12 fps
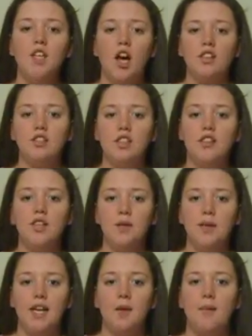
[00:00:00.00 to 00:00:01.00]
talk to you a little
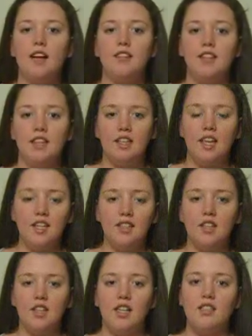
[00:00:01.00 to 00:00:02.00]
bit about skin
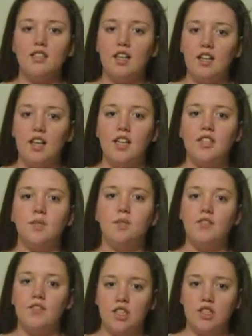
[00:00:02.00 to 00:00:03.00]
cancer and skin cancer
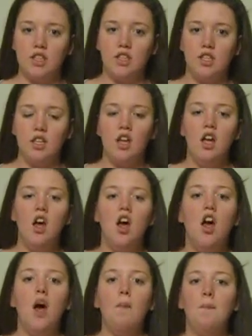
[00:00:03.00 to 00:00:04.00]
prevention.
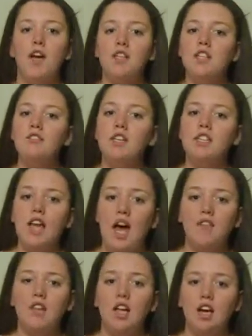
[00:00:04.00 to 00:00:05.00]
Most of us
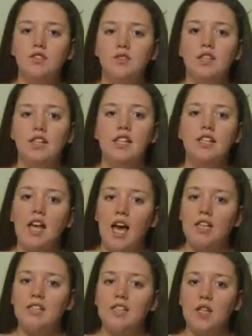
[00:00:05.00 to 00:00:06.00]
have a loved one that has
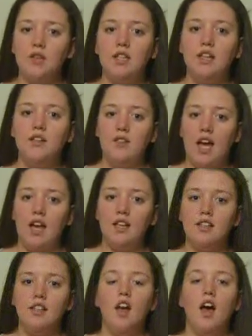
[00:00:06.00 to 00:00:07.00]
had to deal with the effects
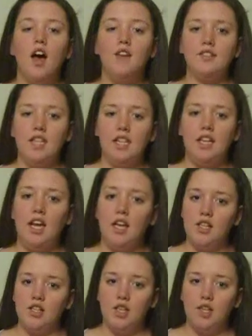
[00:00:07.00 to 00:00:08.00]
of skin
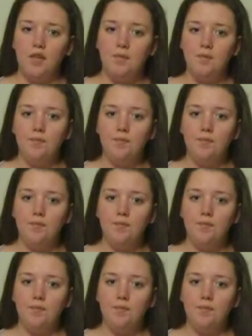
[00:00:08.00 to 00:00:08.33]
cancer.